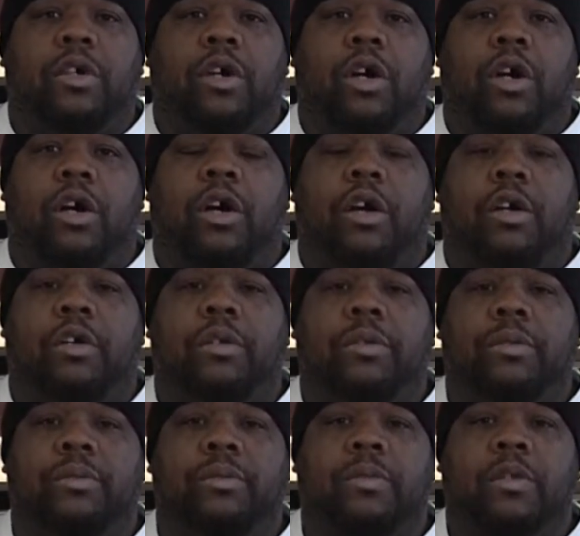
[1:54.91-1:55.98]
uh,
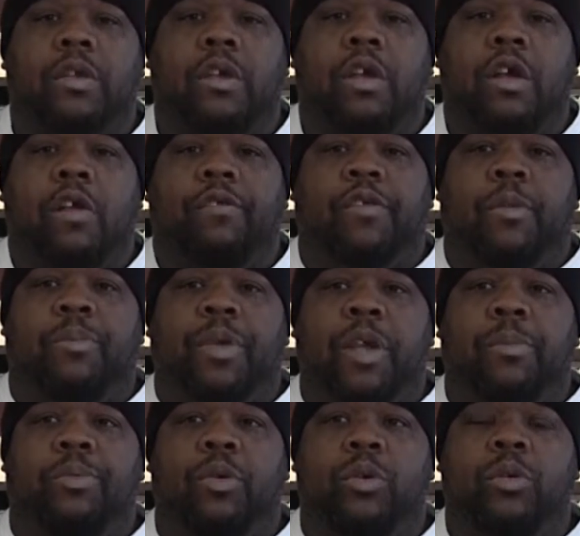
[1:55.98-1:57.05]
for
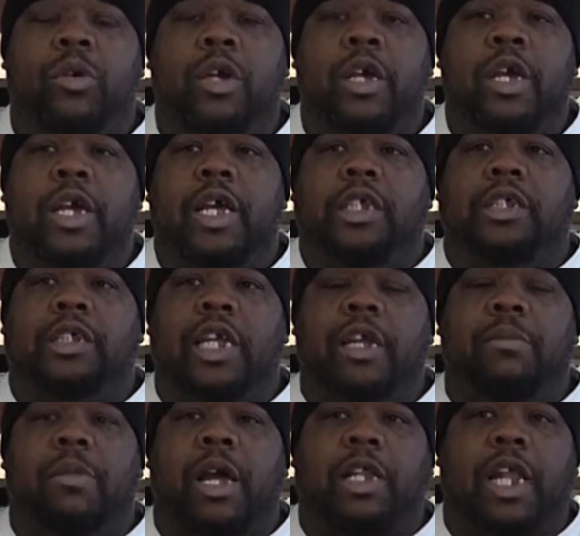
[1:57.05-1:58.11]
people it
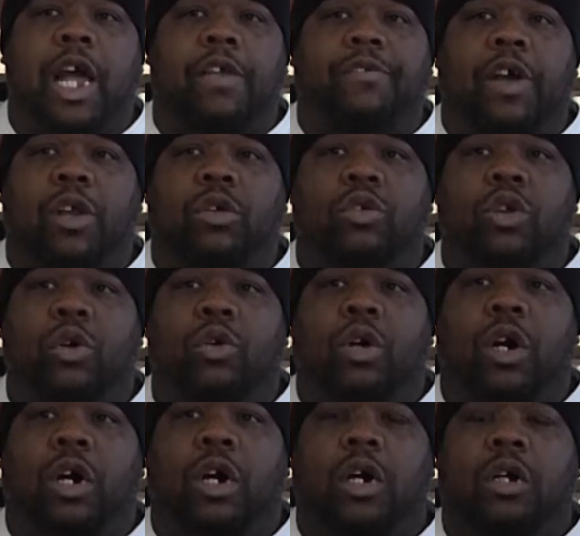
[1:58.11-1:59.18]
saved my life. I don't
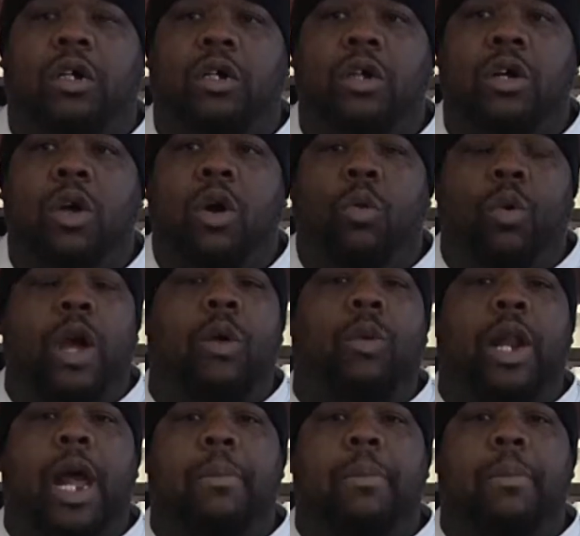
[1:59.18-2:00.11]
know uh, where would